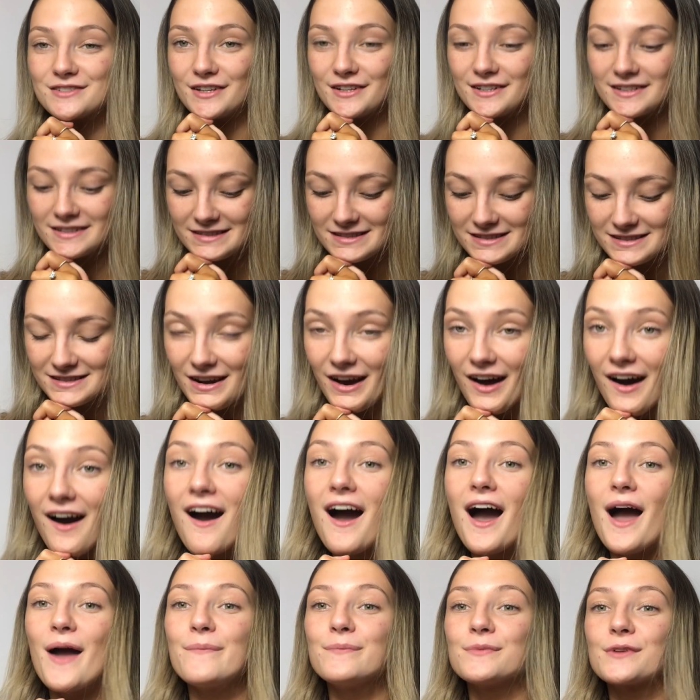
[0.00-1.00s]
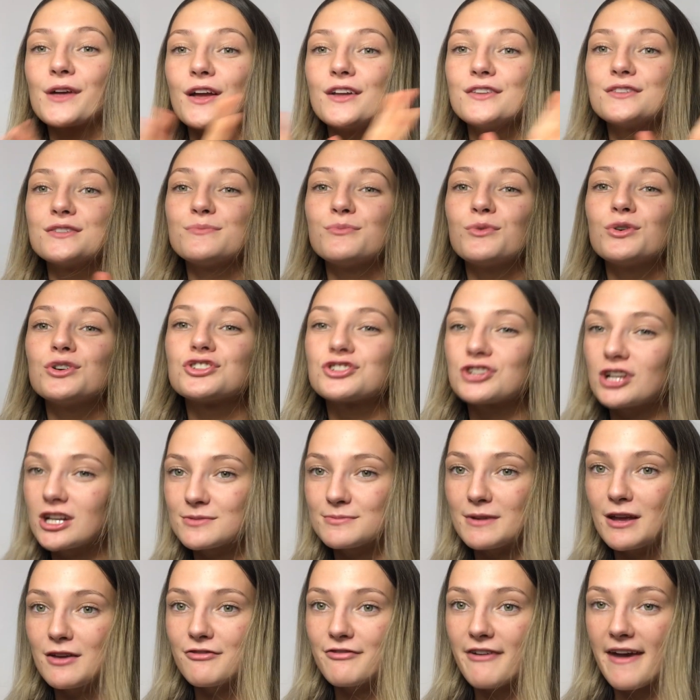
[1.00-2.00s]
so to start, I'm going to moisturise
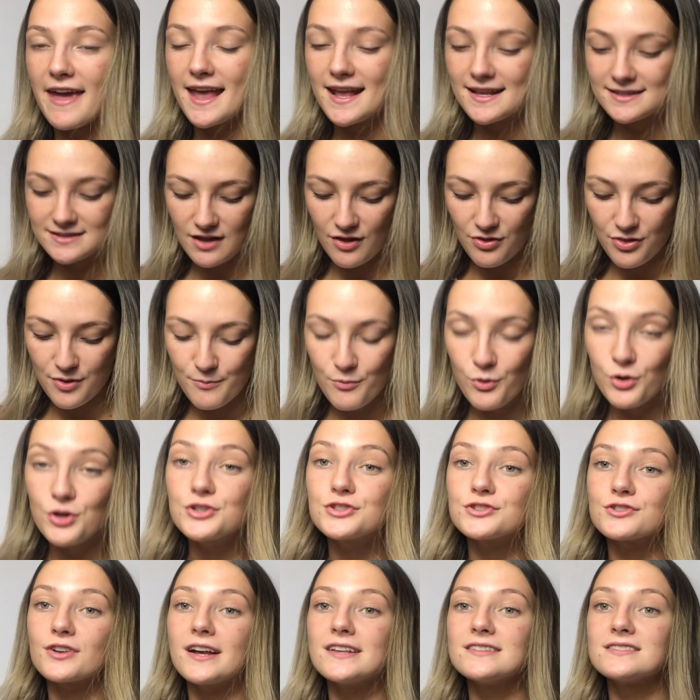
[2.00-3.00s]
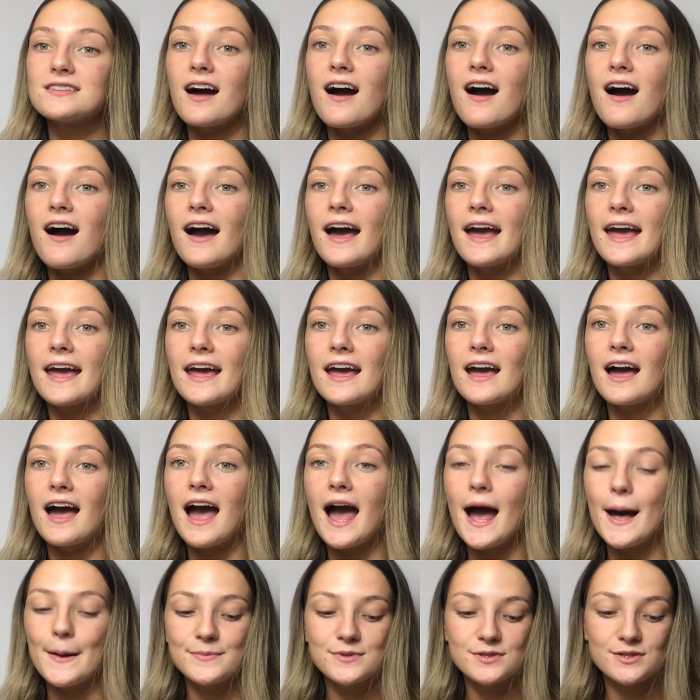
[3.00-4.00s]
my face. The moisturiser I
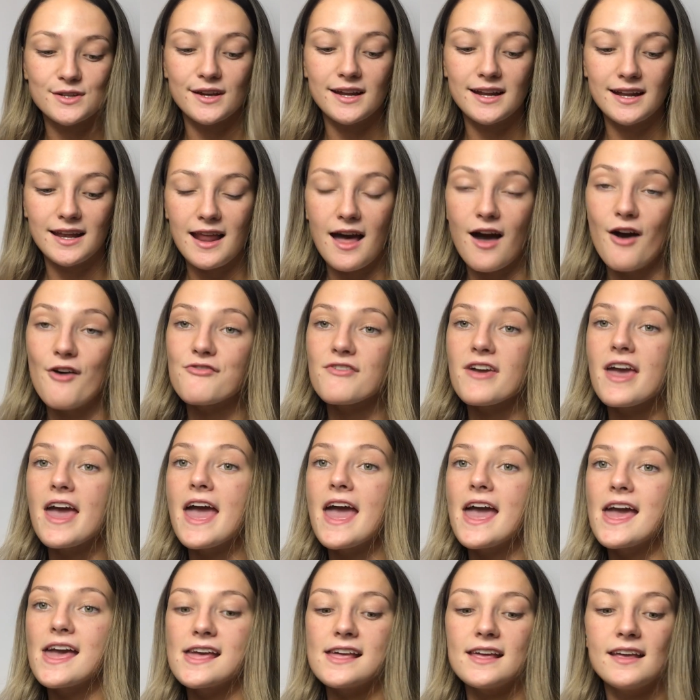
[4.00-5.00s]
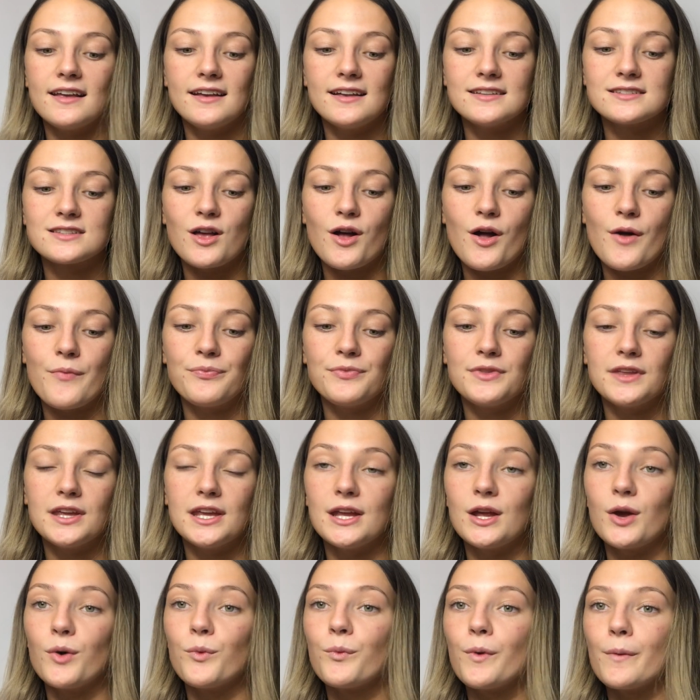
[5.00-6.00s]
absolutely love is
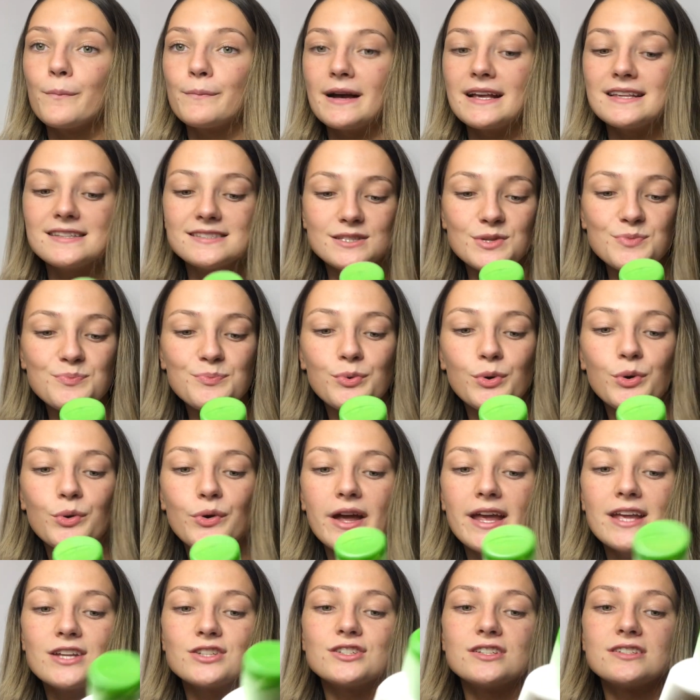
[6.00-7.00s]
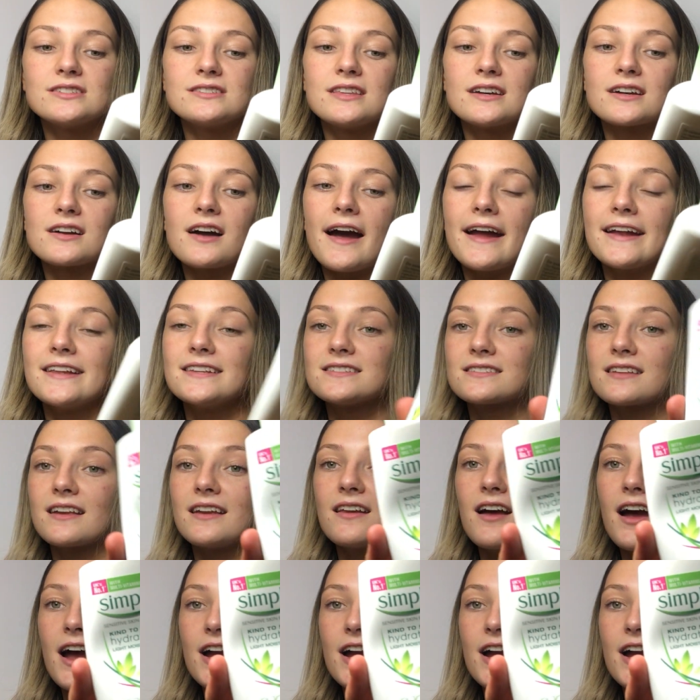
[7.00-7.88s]
the one by Simple. It's just the Kind Skin